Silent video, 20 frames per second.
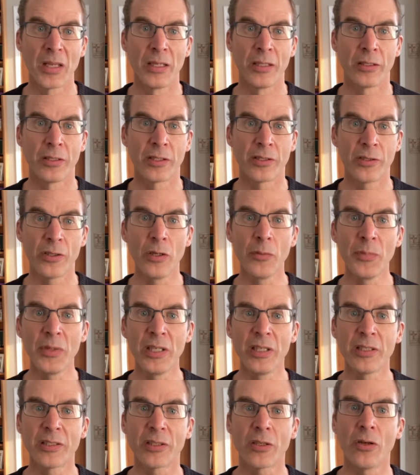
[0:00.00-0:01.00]
The sermon
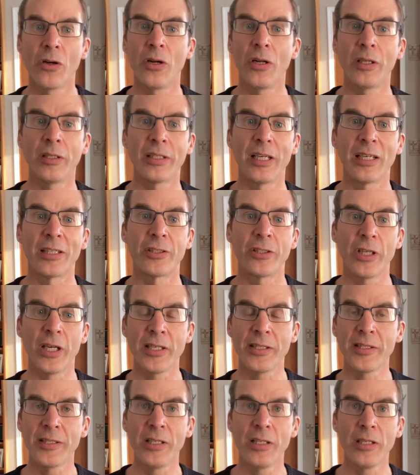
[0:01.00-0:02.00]
is called
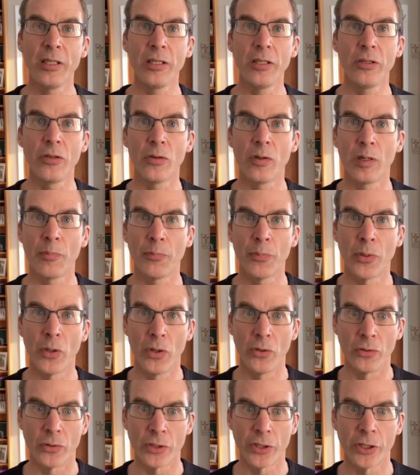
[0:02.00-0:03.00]
Adjusting Your
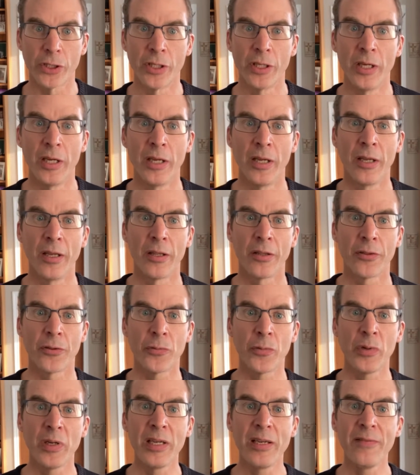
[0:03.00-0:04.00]
Approach
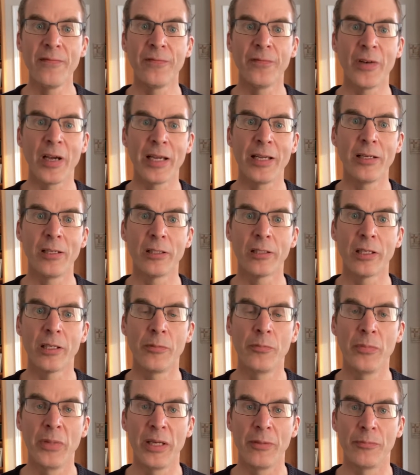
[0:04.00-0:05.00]
three vital
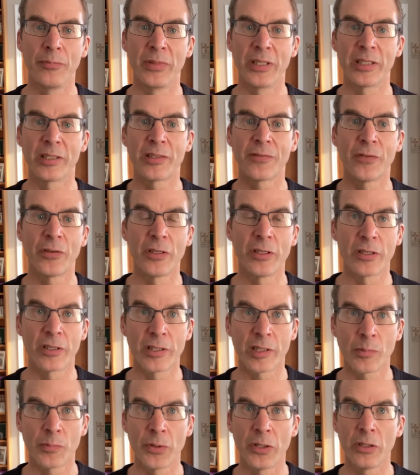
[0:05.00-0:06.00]
commitments for your
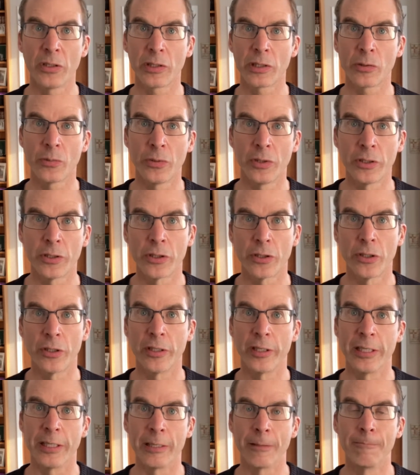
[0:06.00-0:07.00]
spiritual
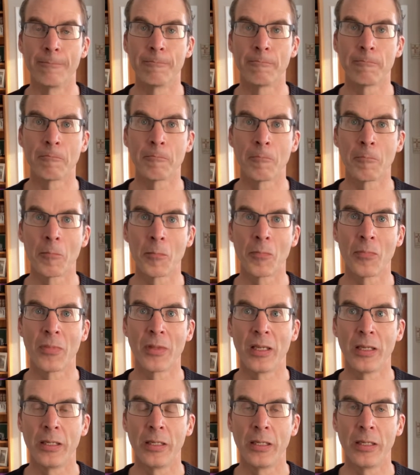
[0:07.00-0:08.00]
journey.
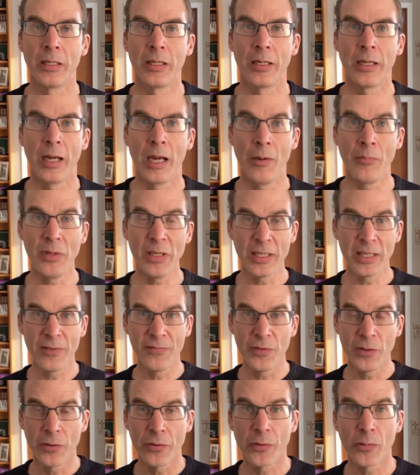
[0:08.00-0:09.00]
I'm going to
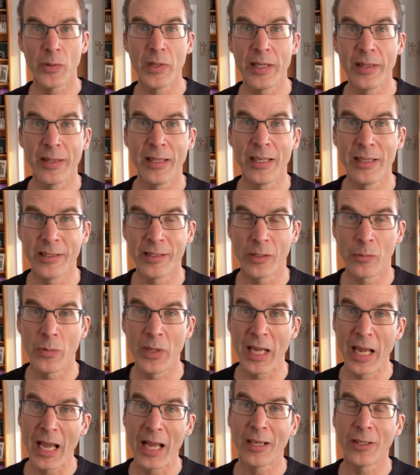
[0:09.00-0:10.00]
give you three things that
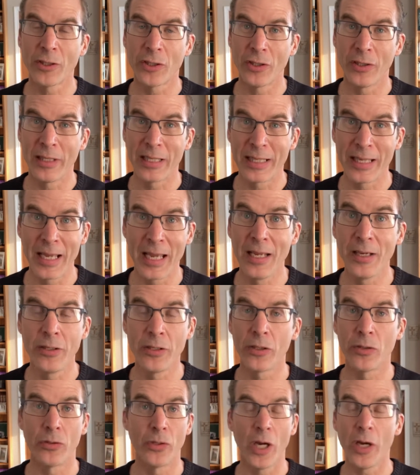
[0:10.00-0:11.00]
we actually can
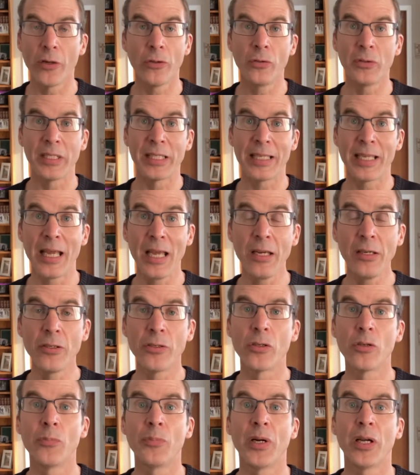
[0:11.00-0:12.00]
do, not only can
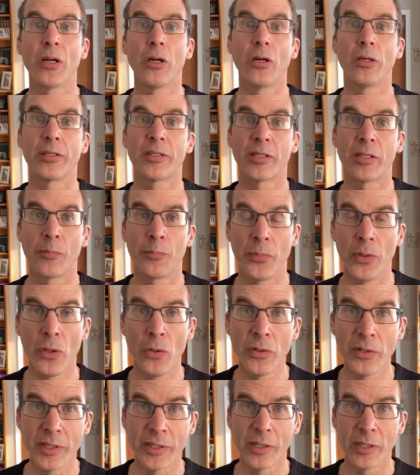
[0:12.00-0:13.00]
do, but are
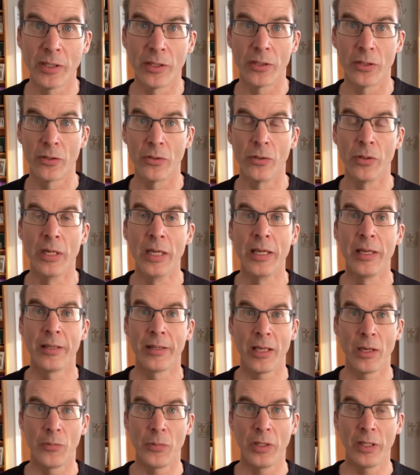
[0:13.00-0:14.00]
supposed to do
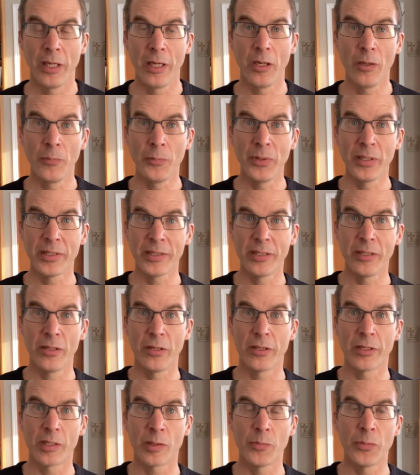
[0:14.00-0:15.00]
that will help us in
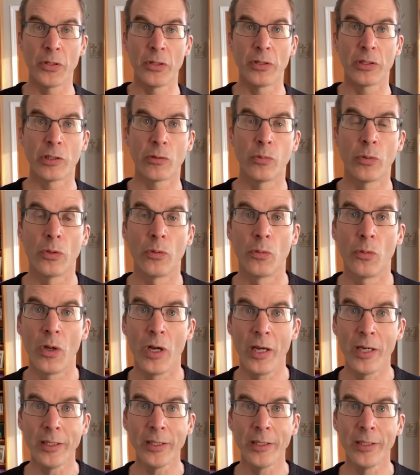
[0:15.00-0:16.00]
our spiritual
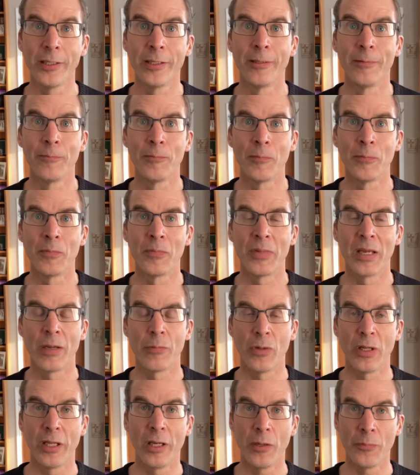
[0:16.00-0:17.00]
walk and
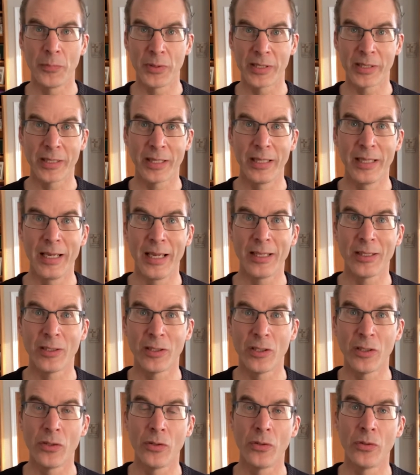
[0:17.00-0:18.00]
will help us connect
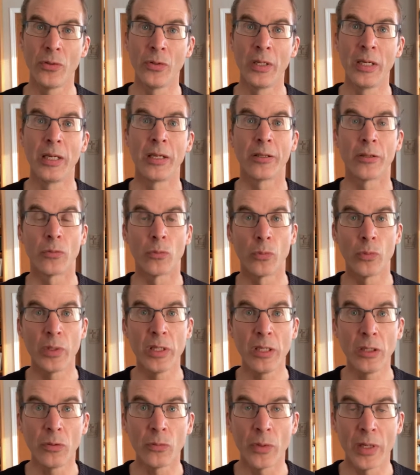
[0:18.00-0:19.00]
to the
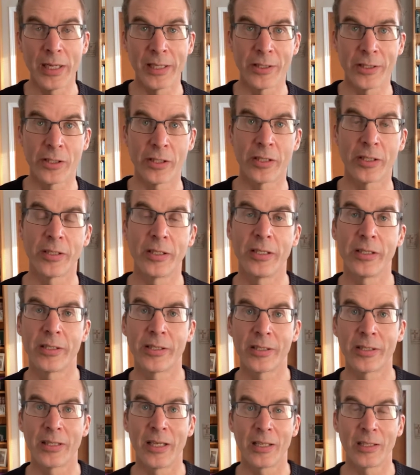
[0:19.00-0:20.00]
real
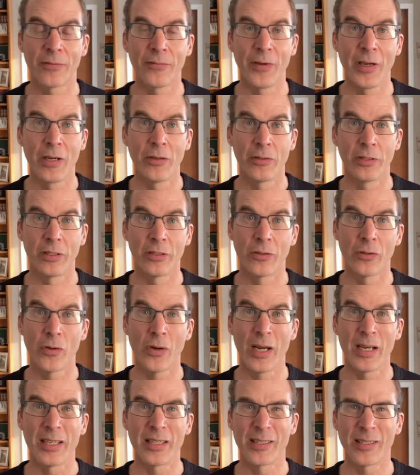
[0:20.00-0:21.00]
righteousness that's found in
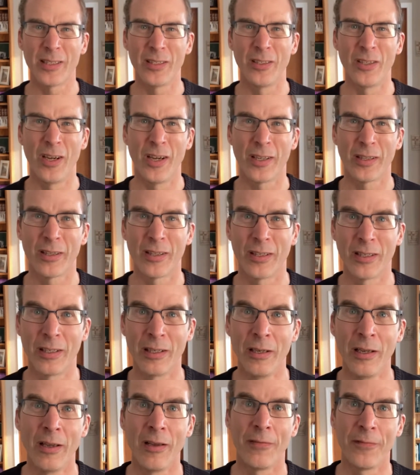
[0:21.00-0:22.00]
Christ and not the
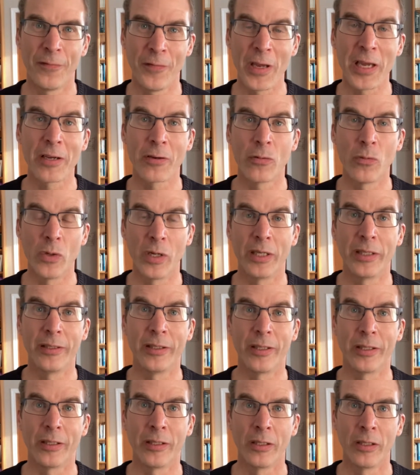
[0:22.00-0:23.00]
fake one
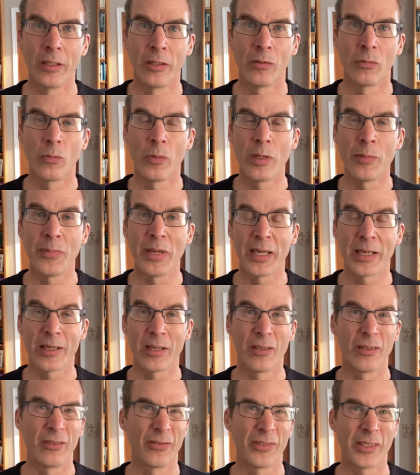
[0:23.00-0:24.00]
that we make
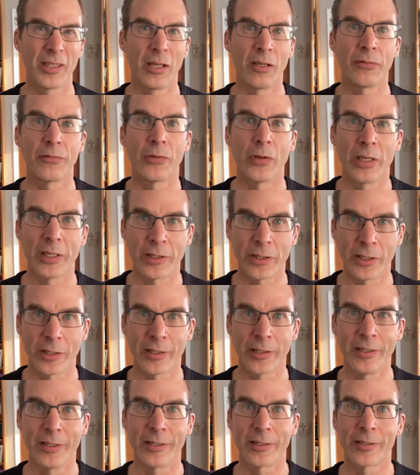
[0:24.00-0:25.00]
out of self
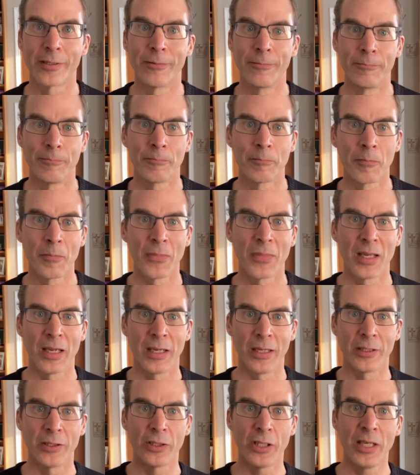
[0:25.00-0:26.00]
righteousness.
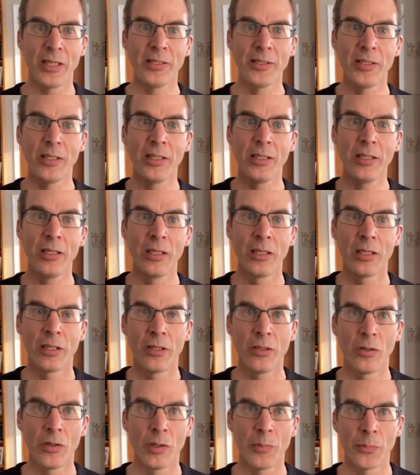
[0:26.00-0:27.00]
Adjusting
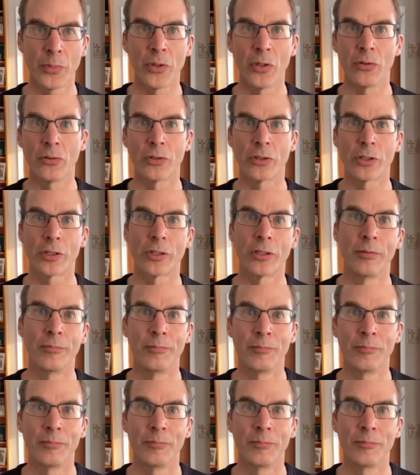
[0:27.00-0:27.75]
Your Approach